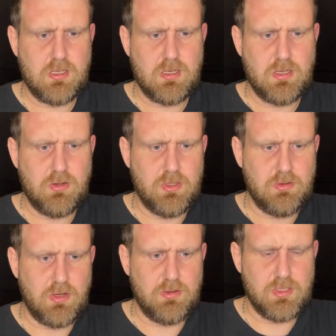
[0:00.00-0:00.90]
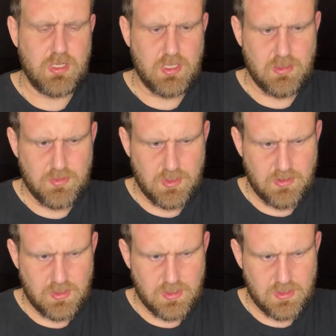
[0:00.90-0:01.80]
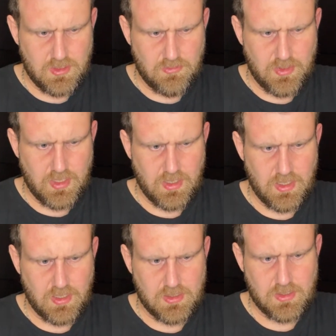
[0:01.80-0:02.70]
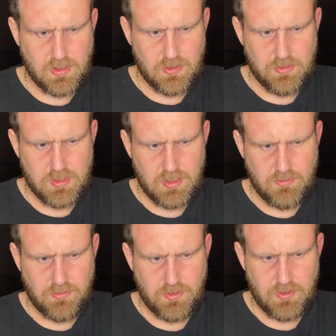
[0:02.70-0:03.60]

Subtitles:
Cody Rhodes AEW. This is the ring exclusive.